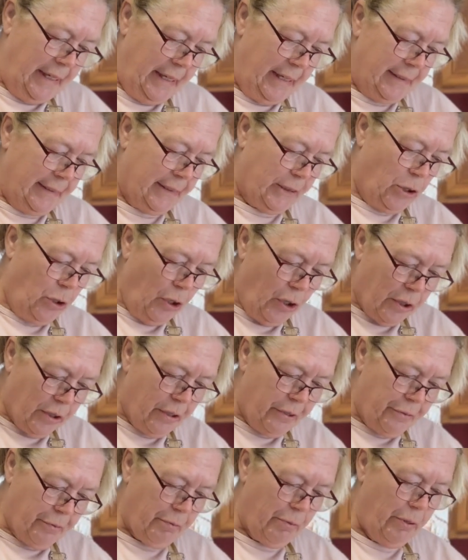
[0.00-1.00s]
it's cooked
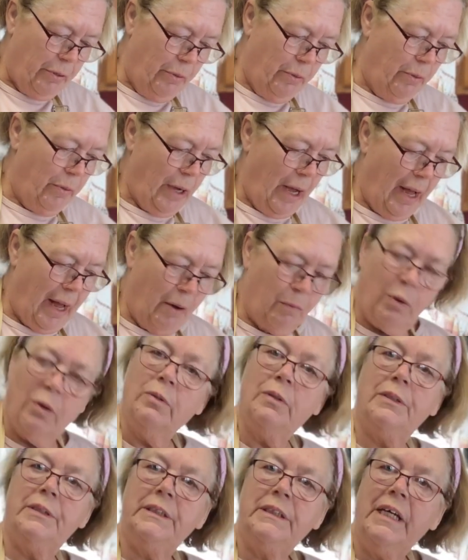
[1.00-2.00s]
through, I
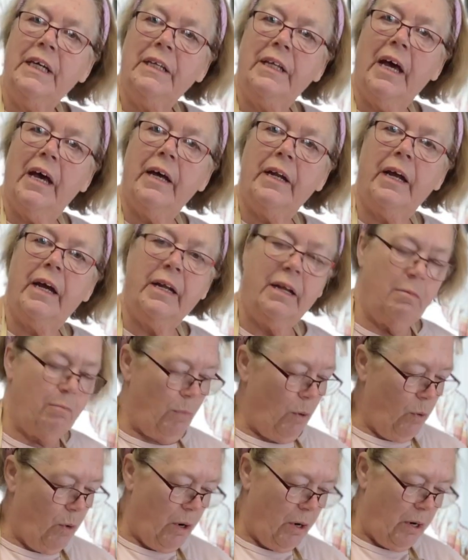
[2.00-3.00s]
won't see that
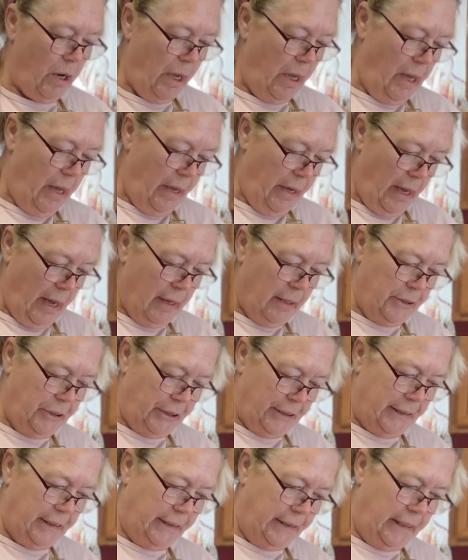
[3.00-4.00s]
anymore. I'll
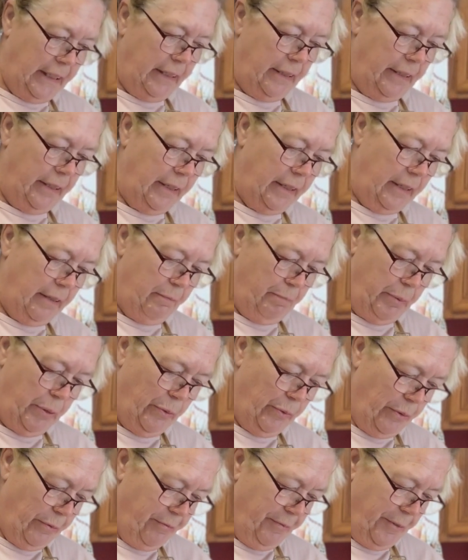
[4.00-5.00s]
just see the
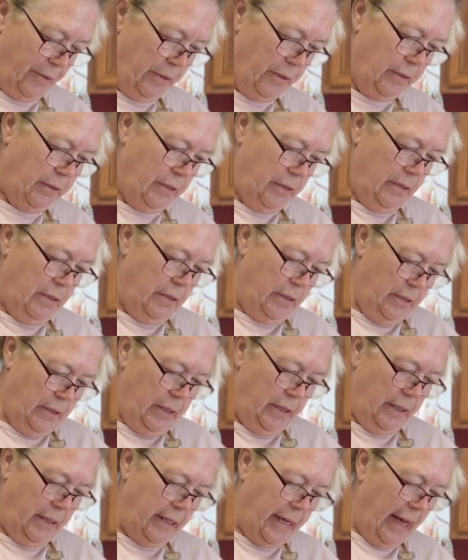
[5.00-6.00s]
beautiful
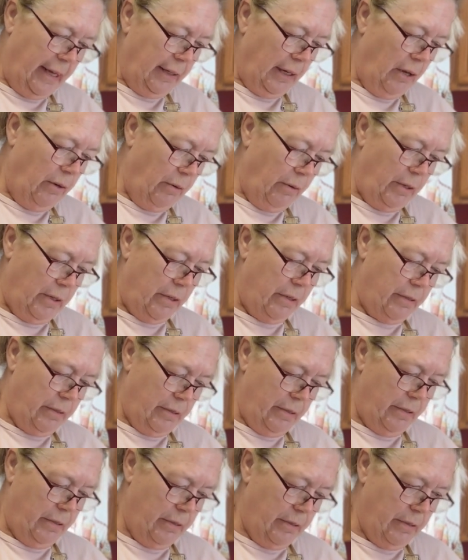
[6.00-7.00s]
yellow
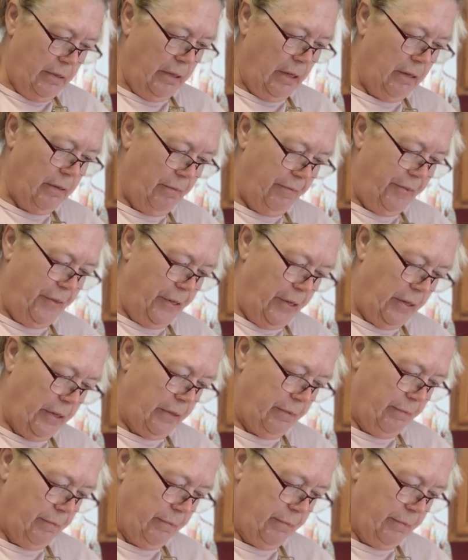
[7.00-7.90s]
of the